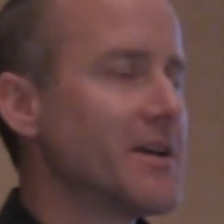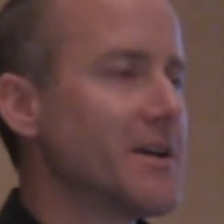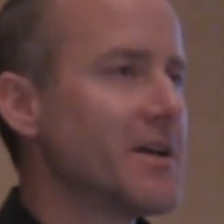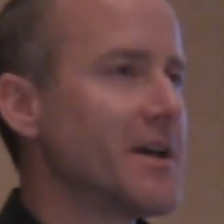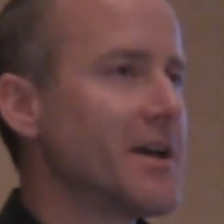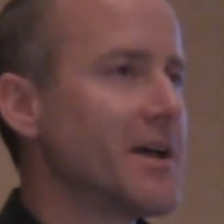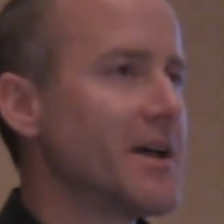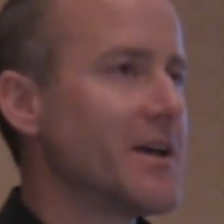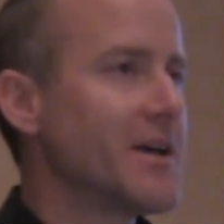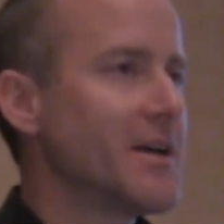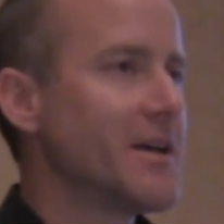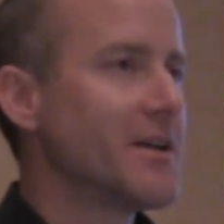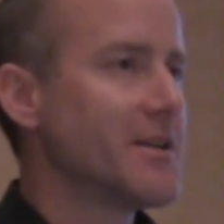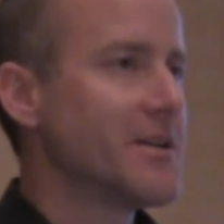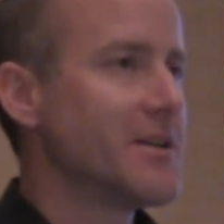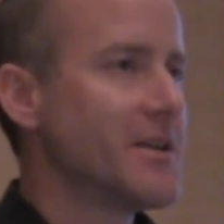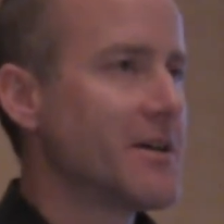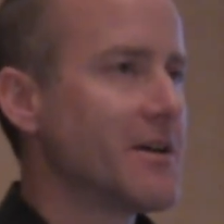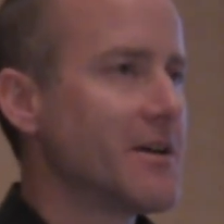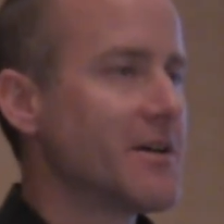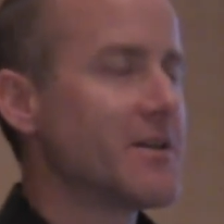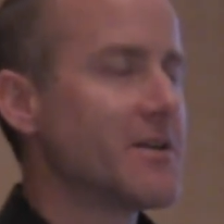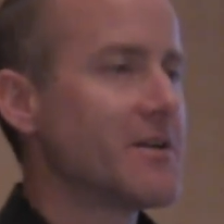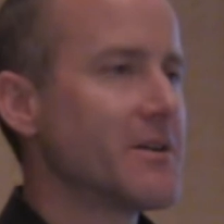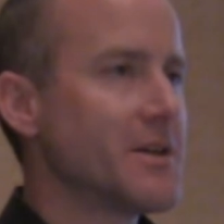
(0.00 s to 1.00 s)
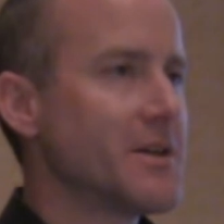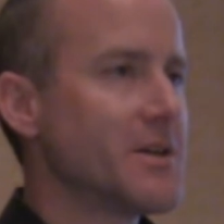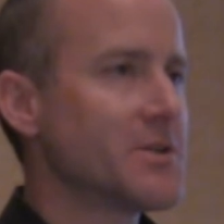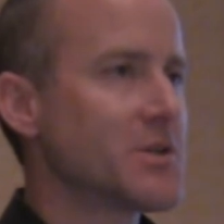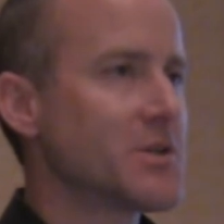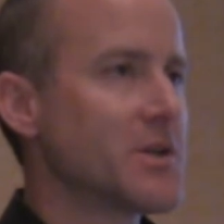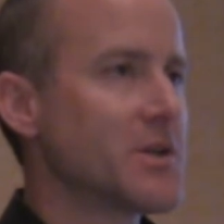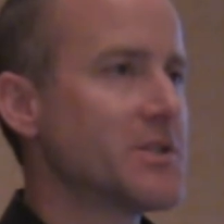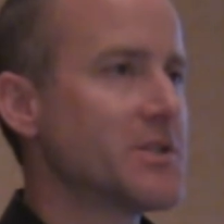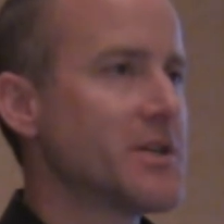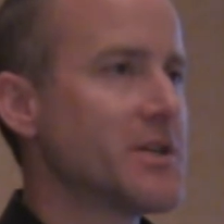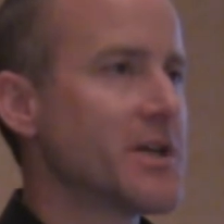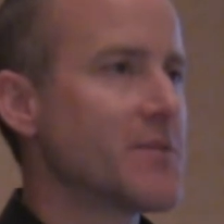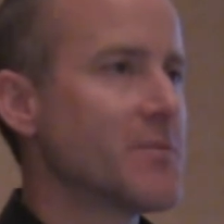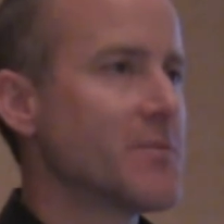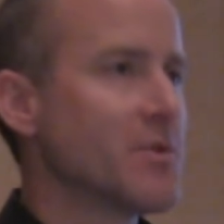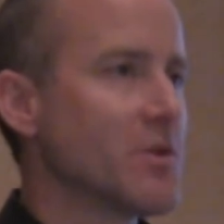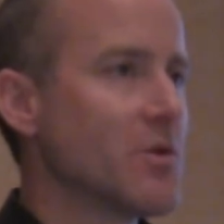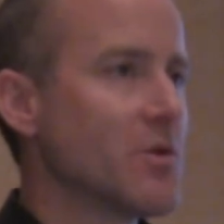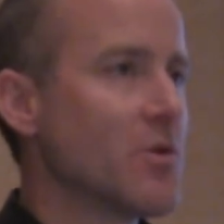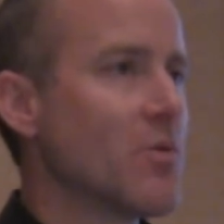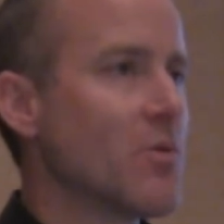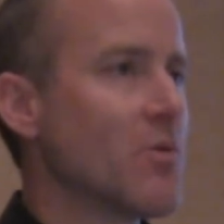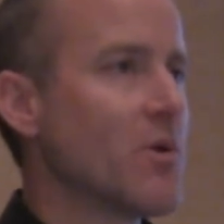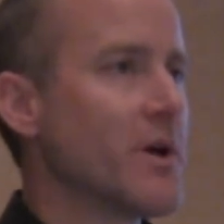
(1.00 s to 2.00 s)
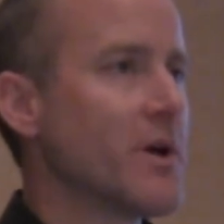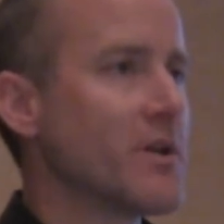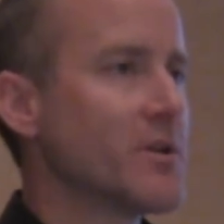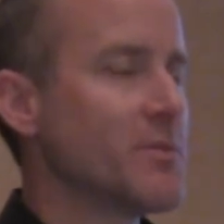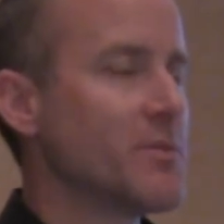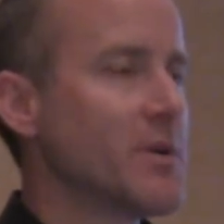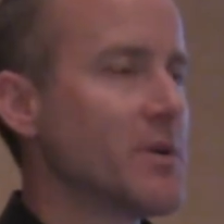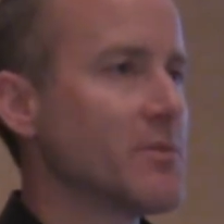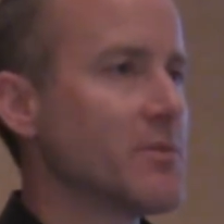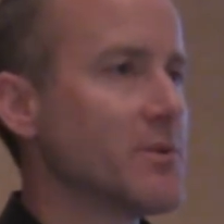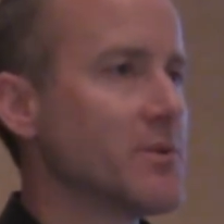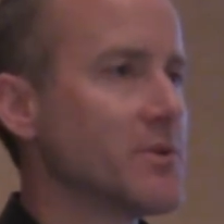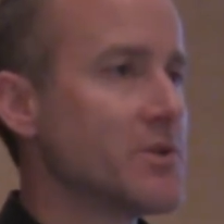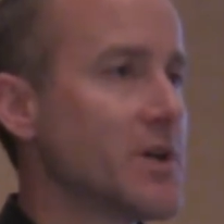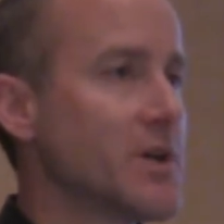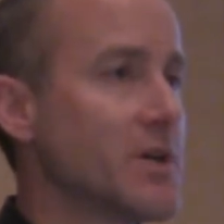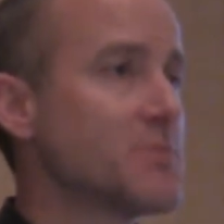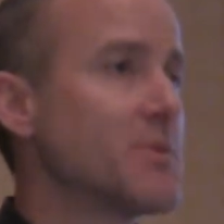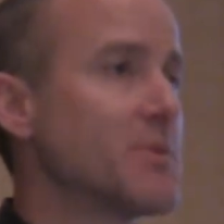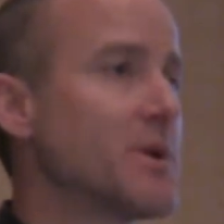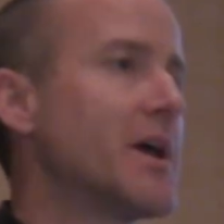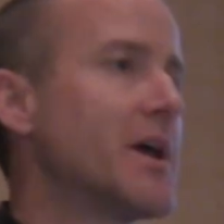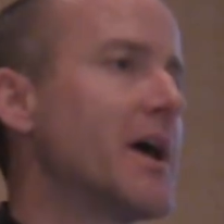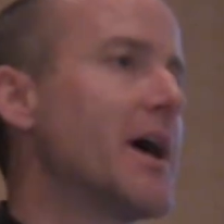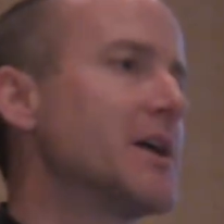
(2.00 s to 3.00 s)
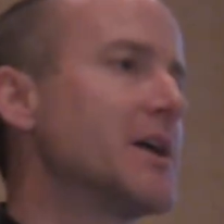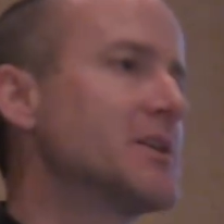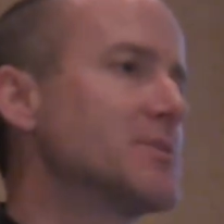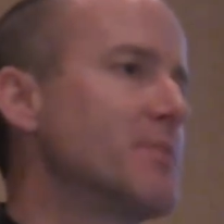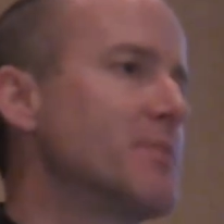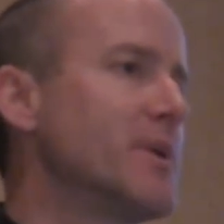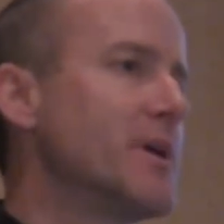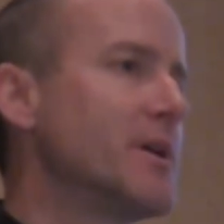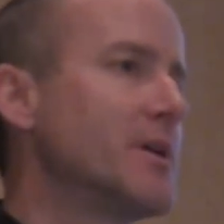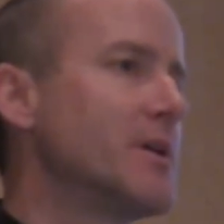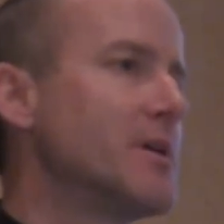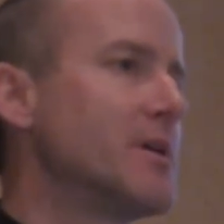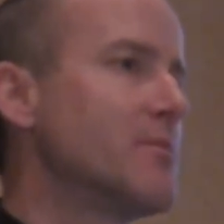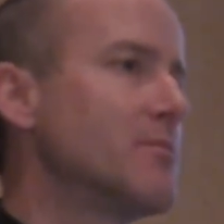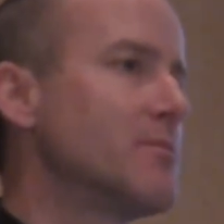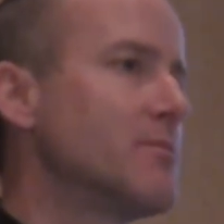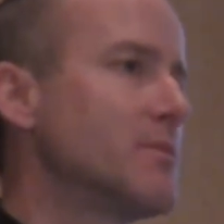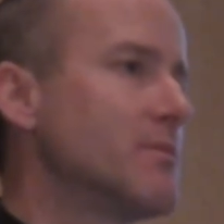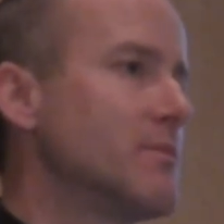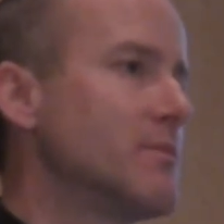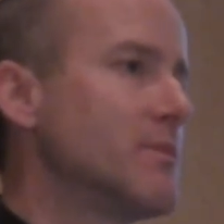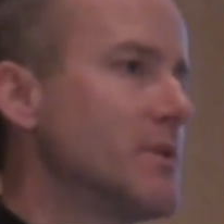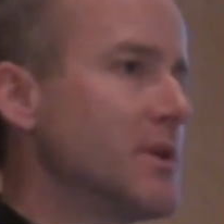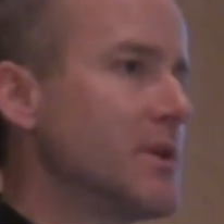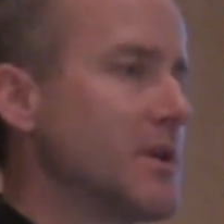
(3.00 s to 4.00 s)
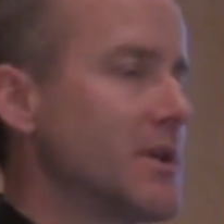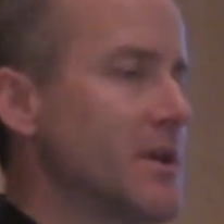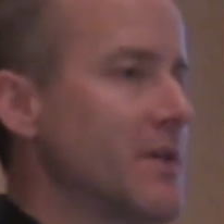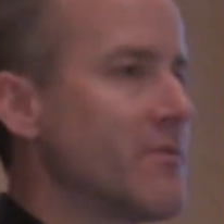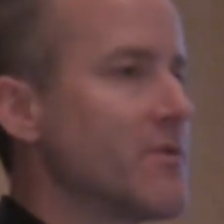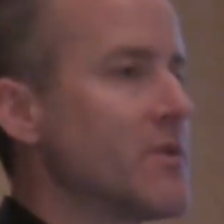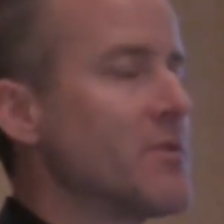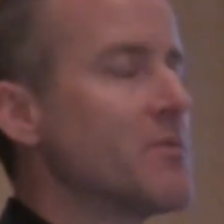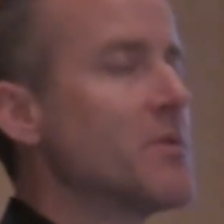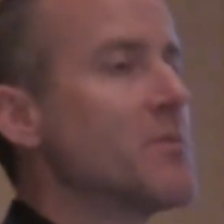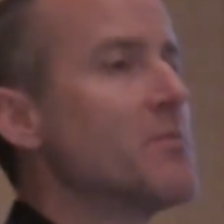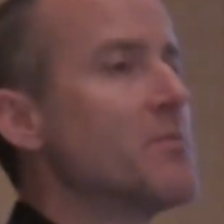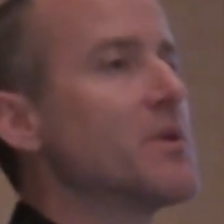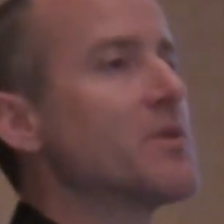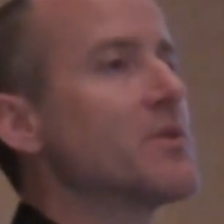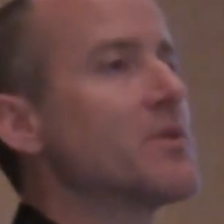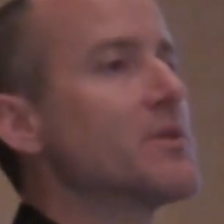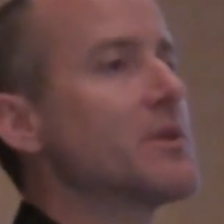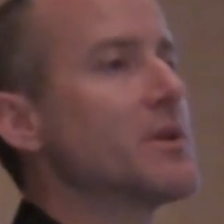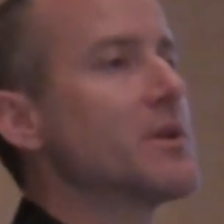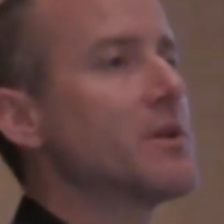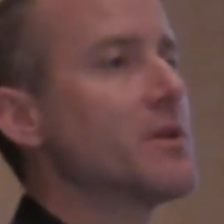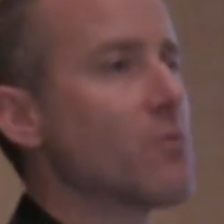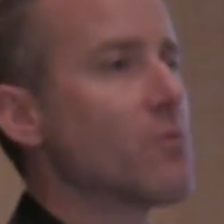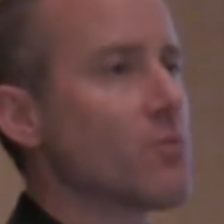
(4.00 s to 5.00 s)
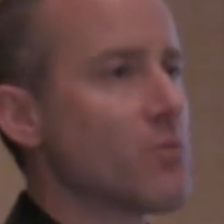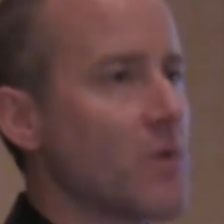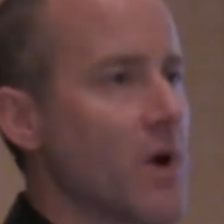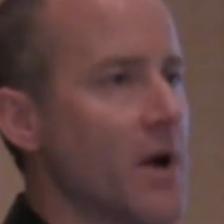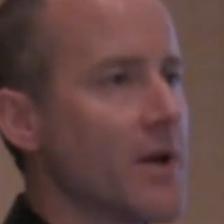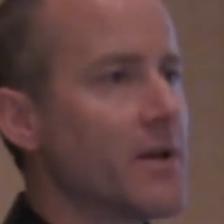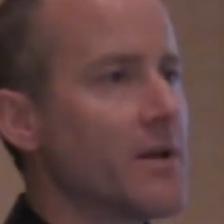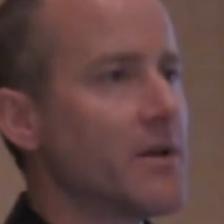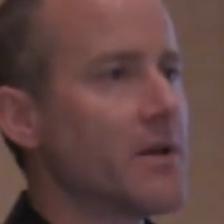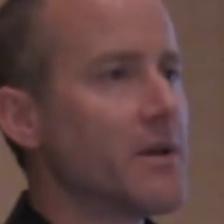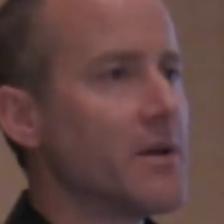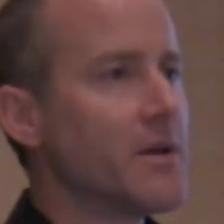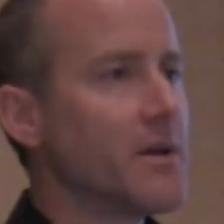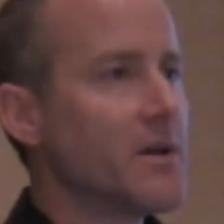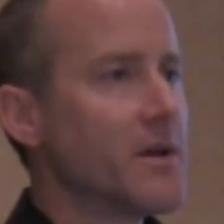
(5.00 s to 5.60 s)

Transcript: and it's going to take him a little while to be able to adjust, but it has made him, given him the ability to run.